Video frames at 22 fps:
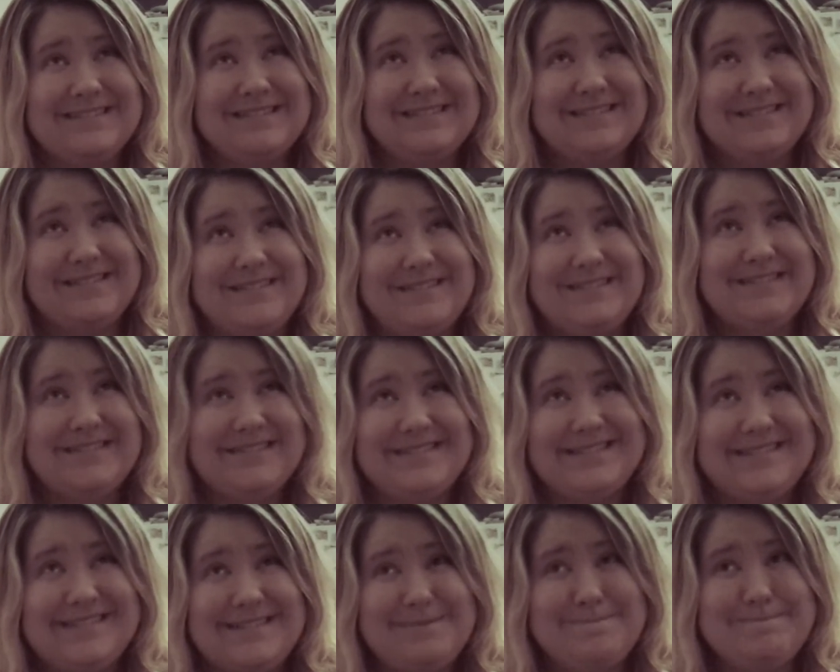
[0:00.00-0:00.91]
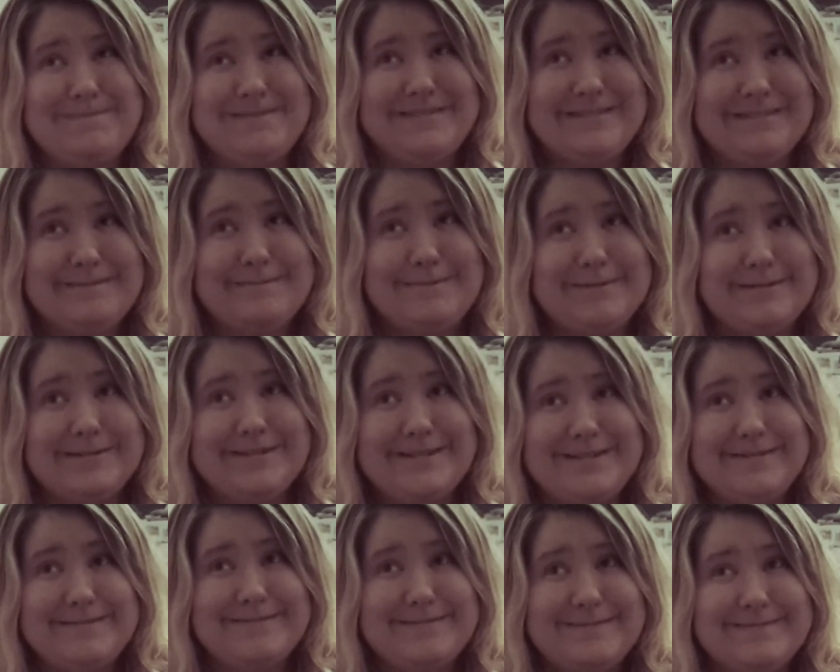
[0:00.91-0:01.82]

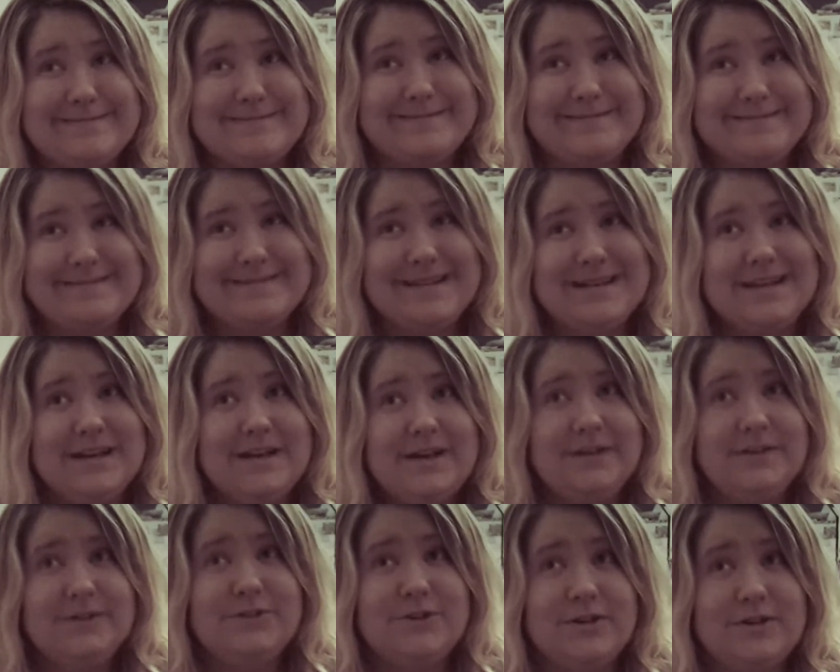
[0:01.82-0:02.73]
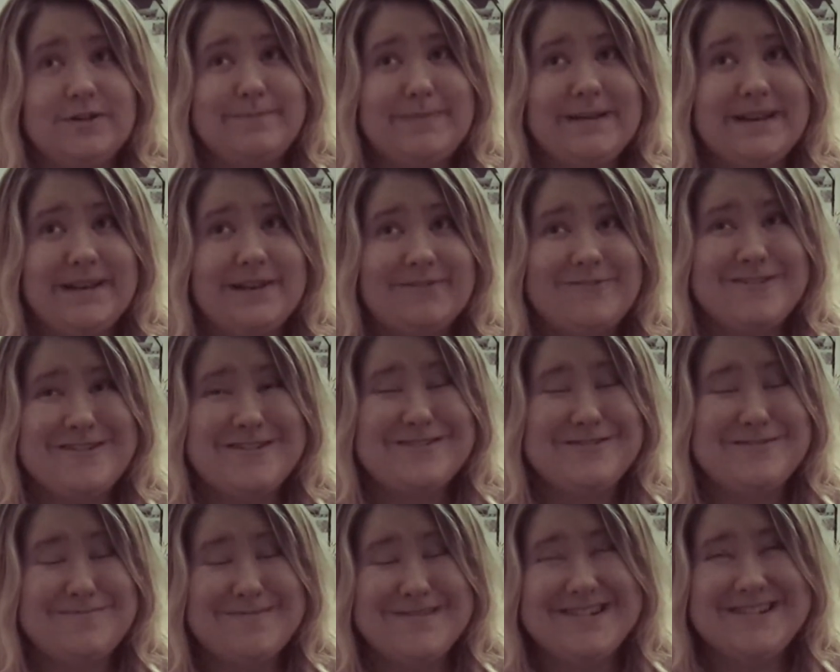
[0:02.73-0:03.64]
Trying to be the
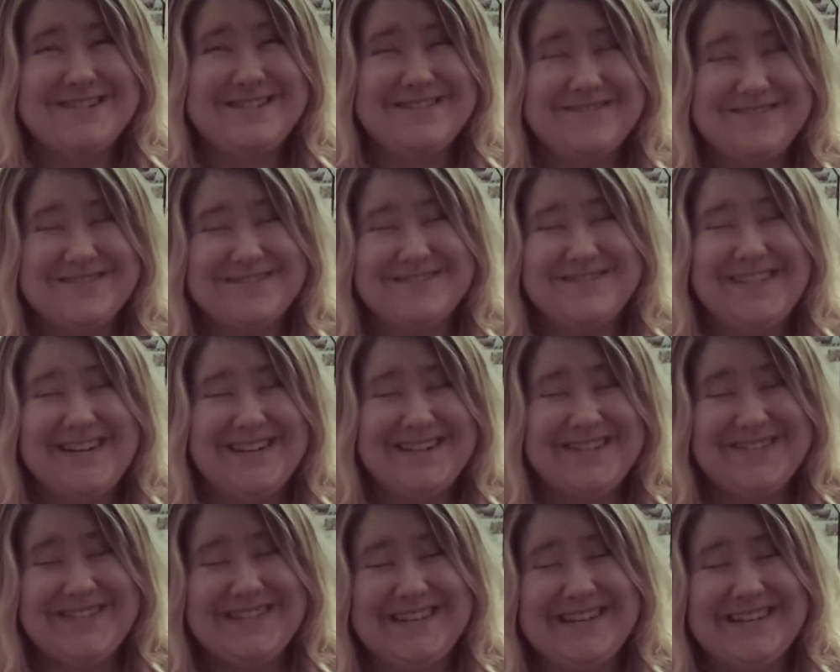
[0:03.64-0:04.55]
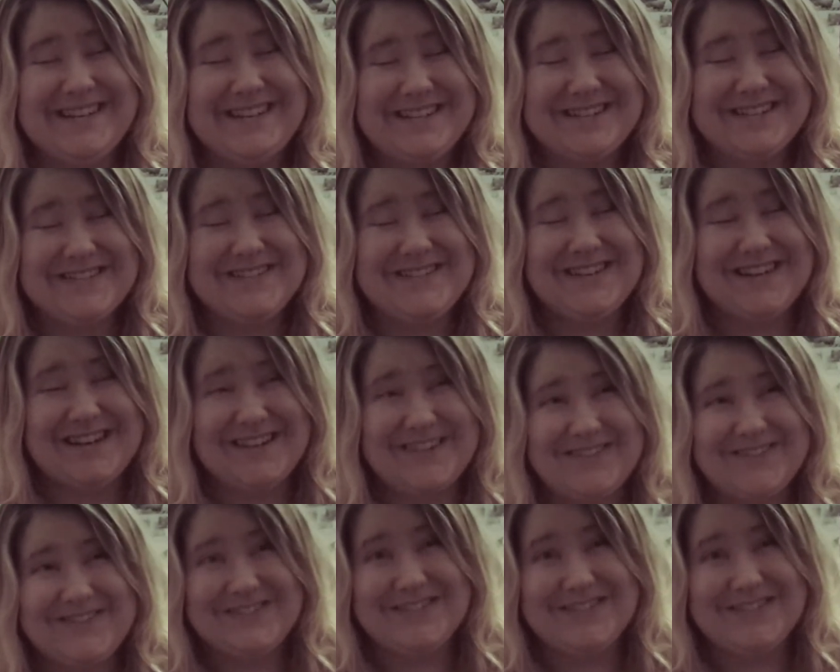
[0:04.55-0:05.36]
grown-up, hoovering away, thinking, don't laugh.